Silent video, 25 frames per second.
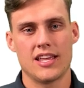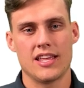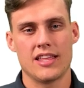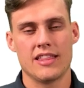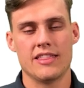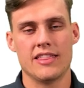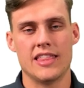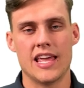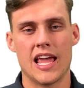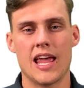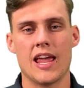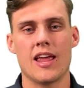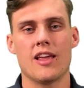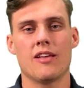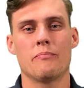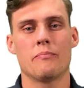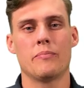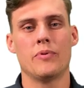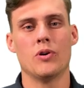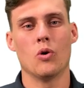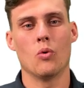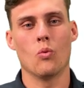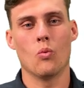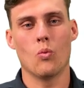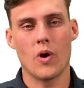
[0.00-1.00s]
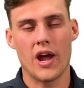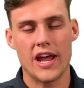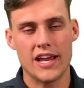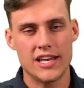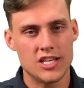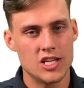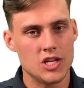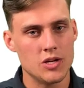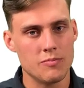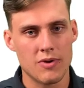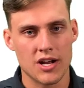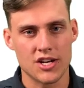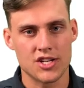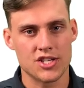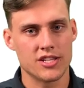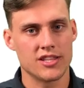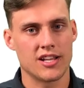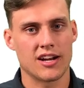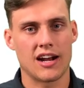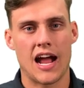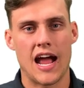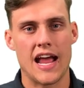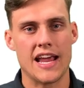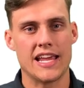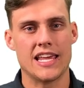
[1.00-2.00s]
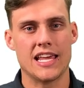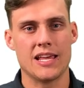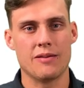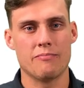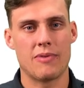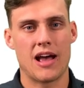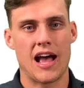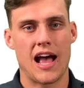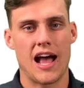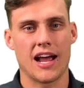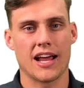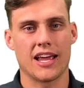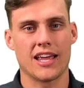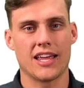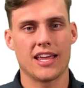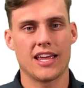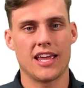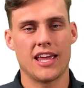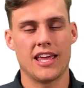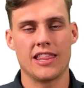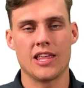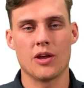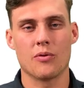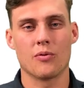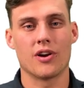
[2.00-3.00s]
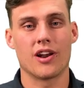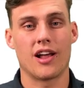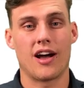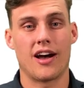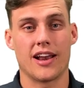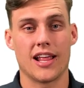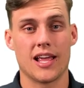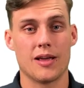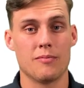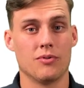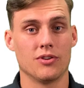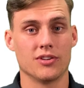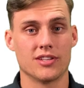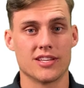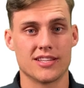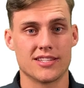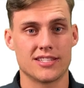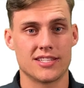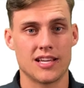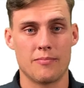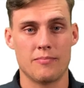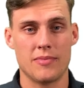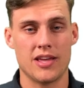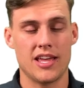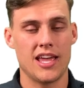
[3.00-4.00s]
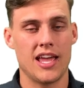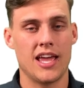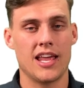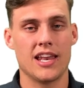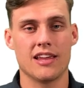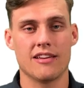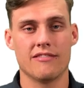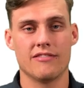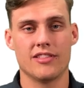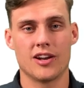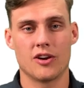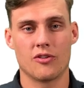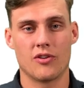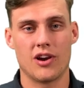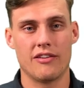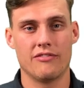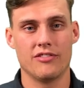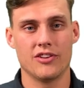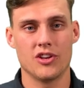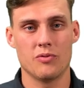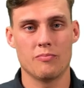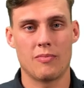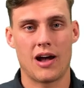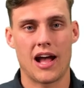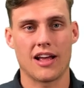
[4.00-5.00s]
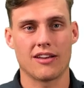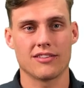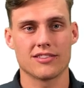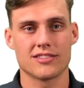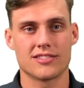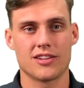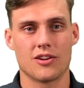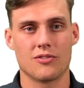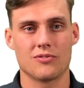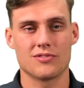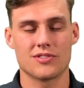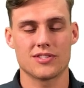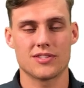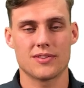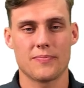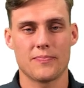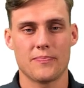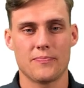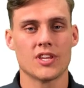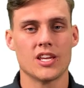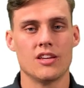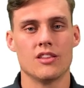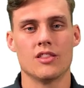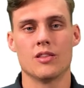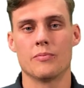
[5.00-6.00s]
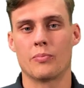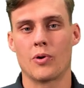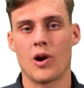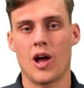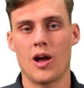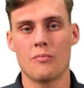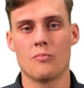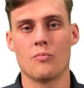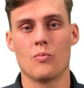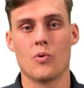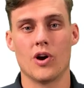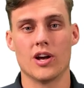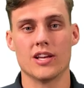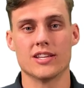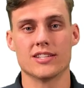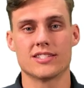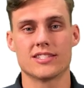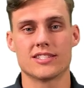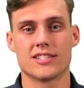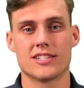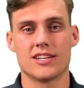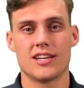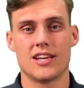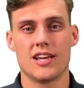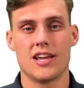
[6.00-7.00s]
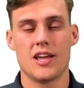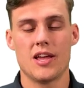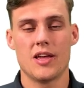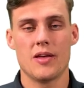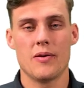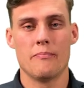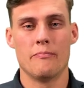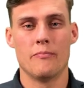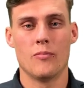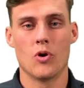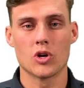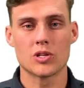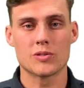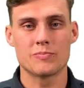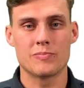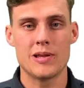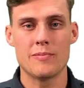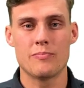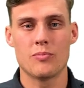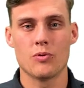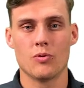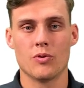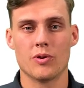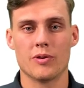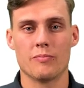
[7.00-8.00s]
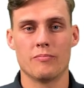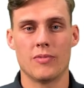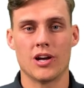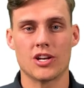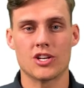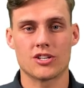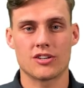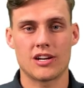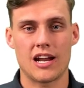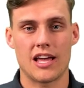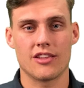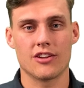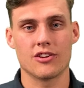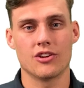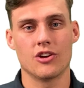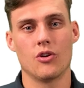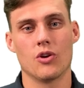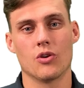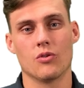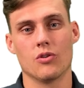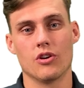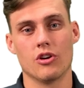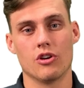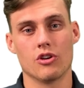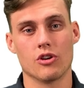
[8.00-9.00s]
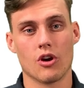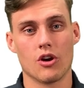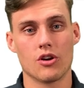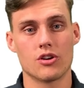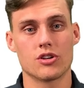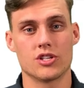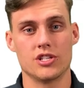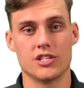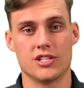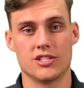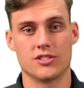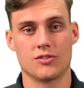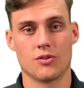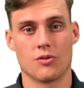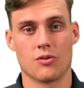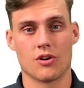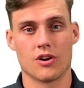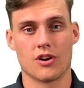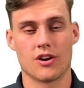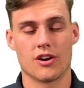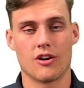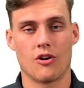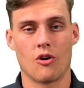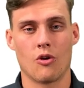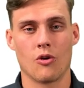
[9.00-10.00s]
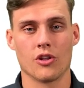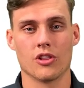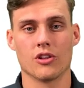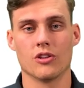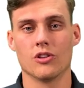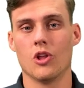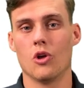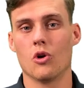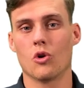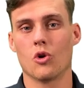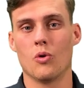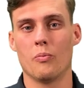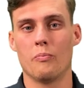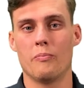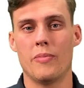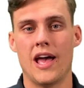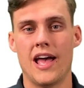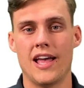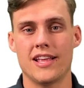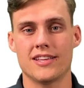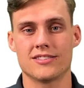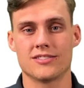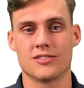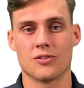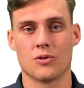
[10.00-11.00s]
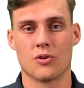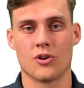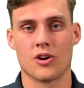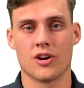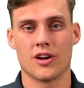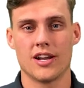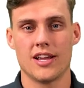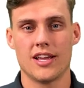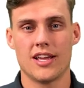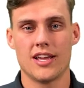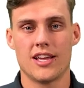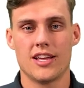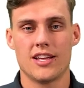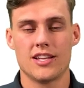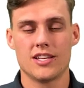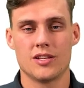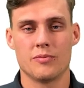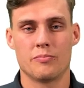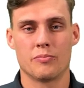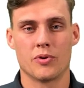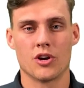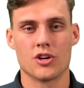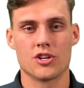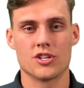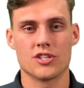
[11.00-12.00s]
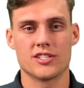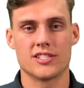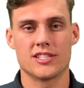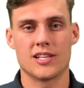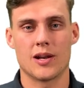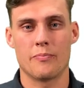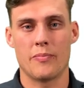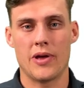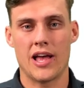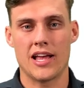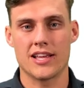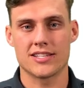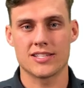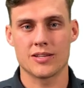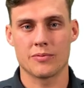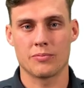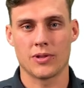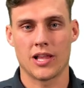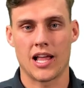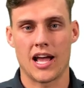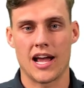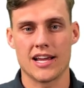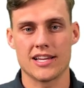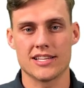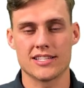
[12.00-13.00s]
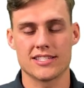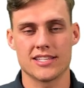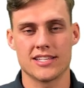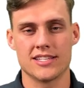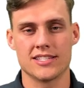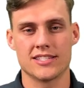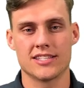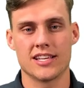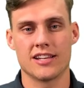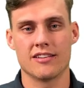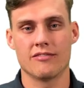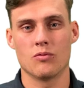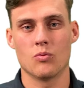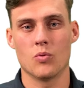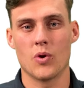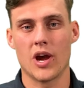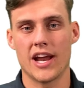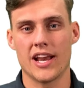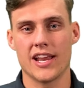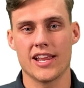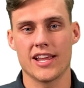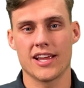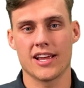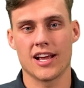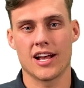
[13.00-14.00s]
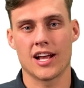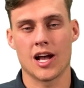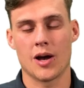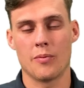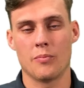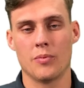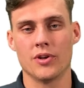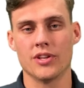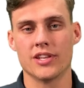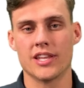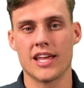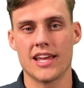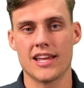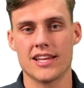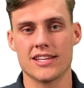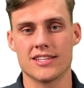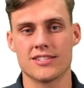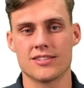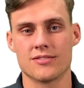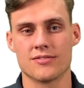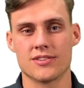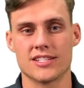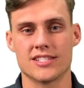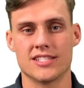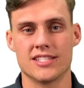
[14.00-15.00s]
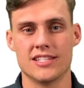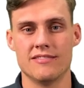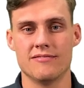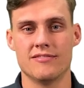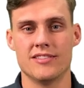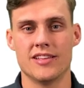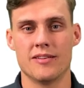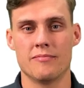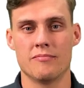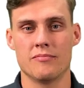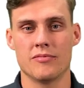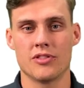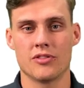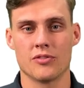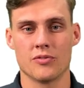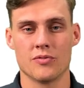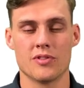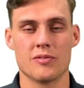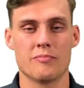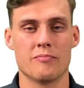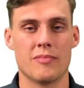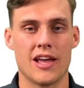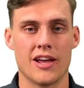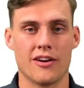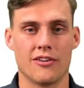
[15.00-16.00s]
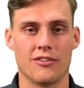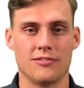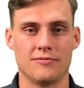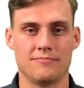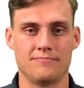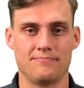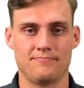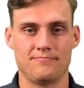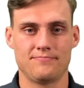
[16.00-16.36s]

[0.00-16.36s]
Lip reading: They put way too much in their hiking bag, and they were not able to summit any of their revenue milestones. The problem was most people would much rather go to a grocery store or the local pet store to purchase their pet supplies instead of waiting a couple of days to receive them through the mail.